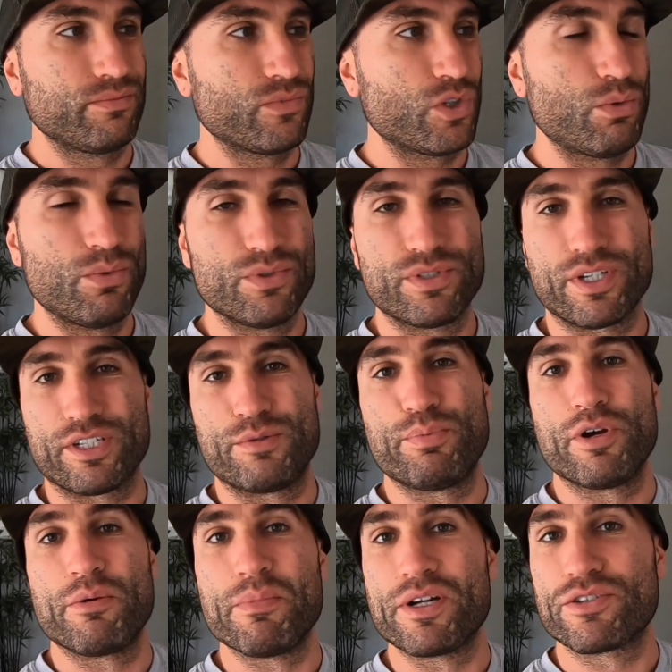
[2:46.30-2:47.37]
almost
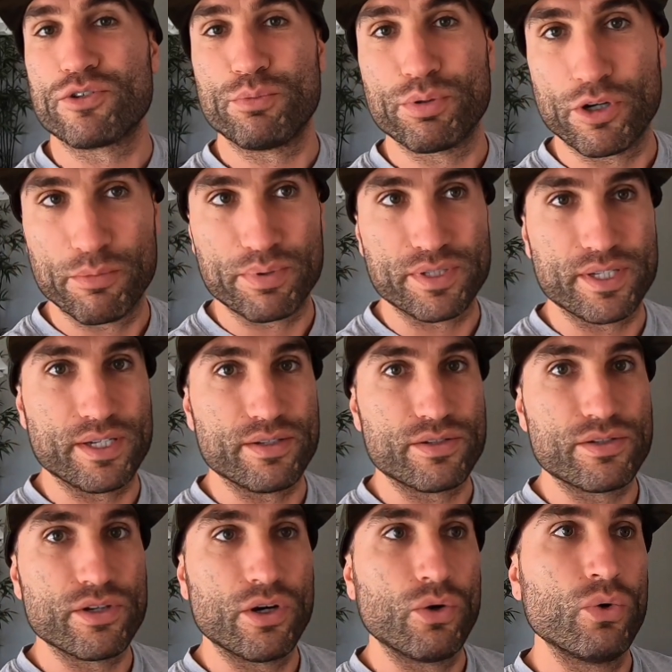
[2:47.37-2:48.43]
experimental purposes.
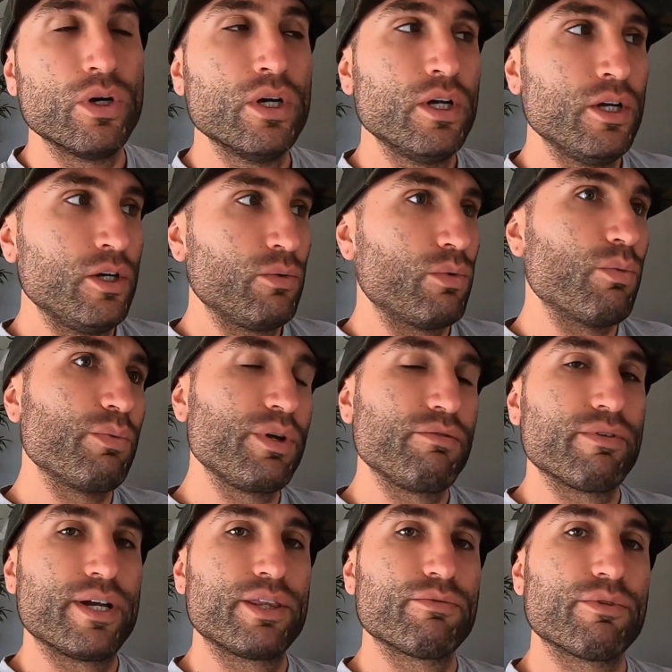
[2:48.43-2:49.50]
So when we
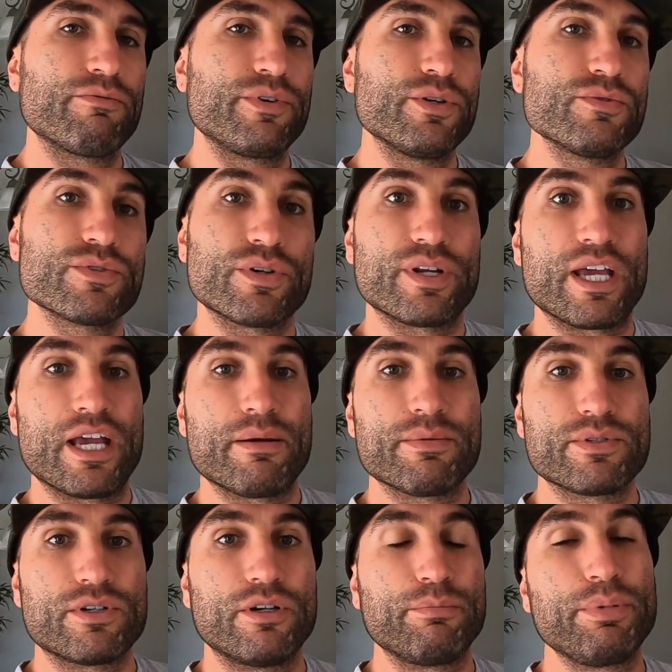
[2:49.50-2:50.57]
read the reviews on
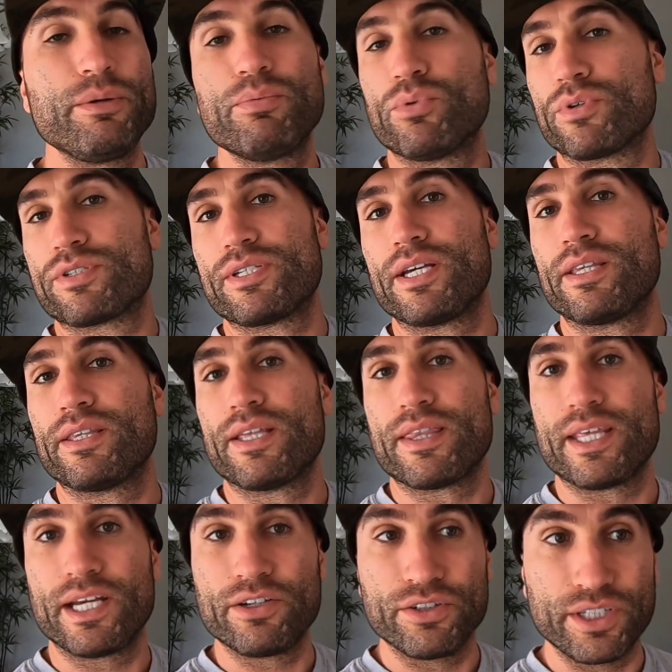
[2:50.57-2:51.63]
Amazon, people were saying
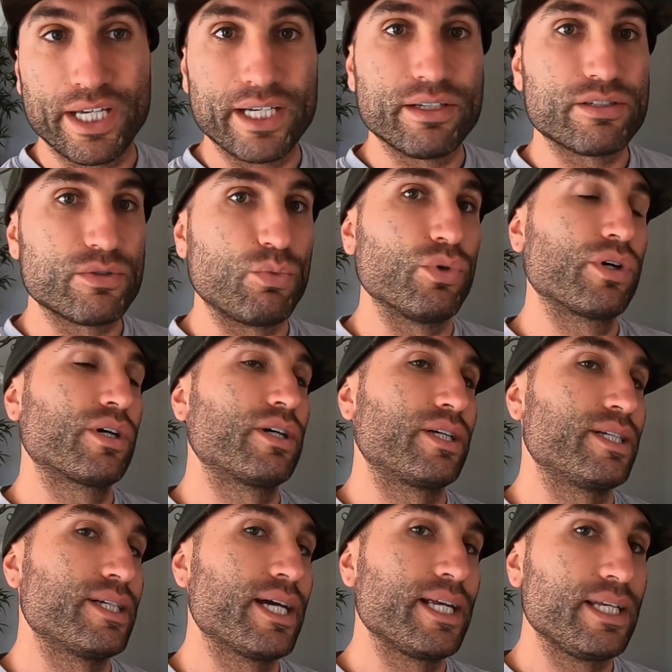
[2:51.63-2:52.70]
that they could get it to work on
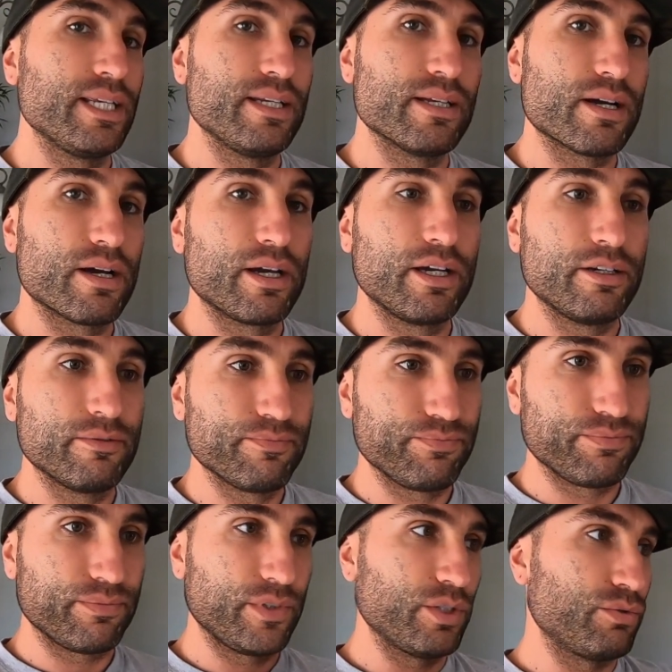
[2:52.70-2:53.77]
a 99,
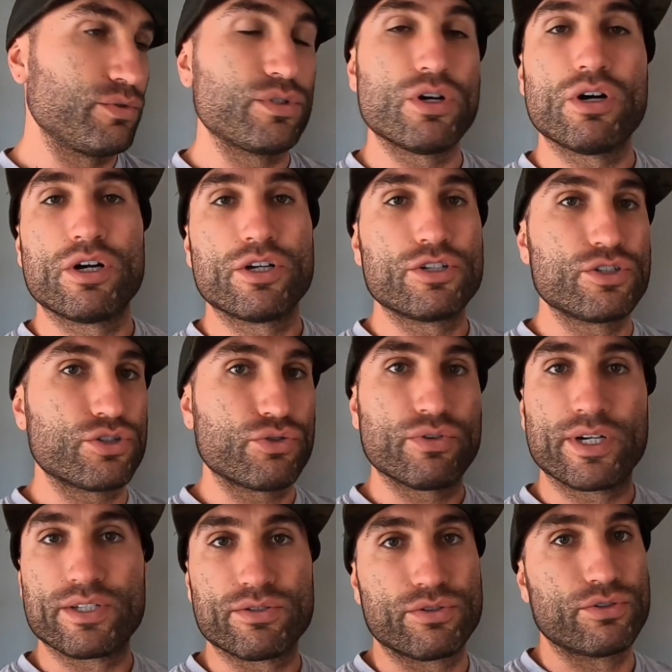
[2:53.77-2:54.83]
Dodge,
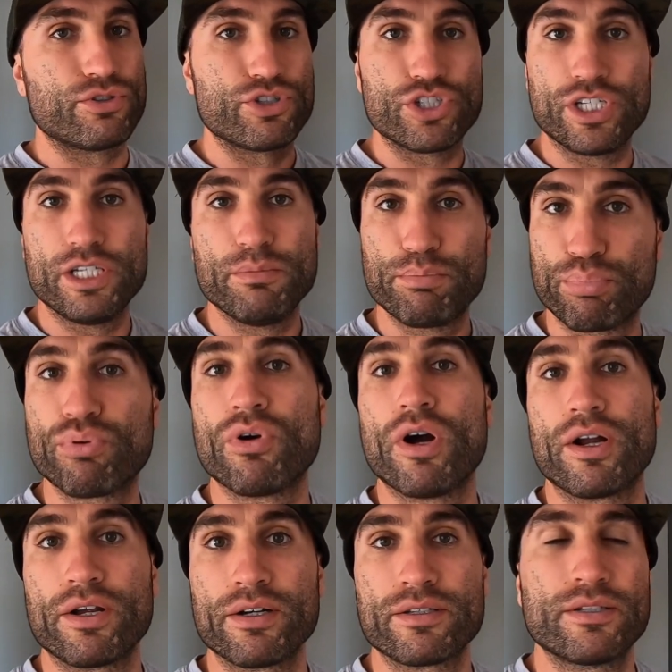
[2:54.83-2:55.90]
Chrysler, Jeep
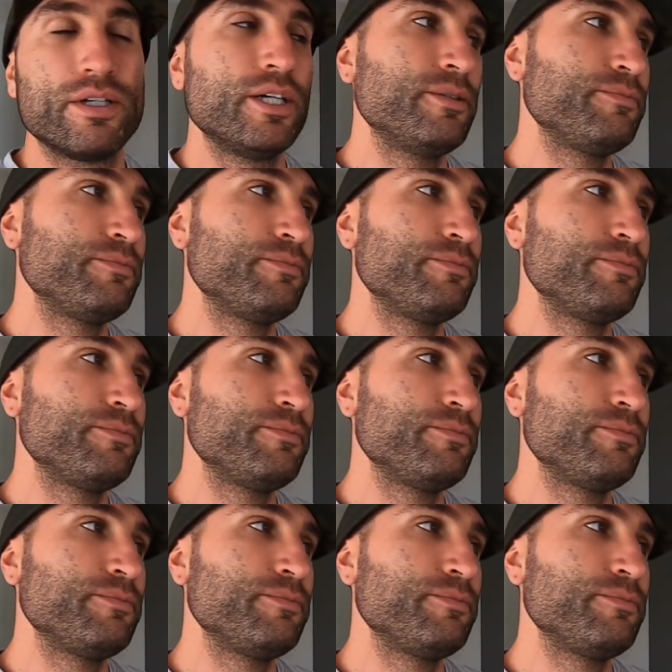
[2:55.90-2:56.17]
product.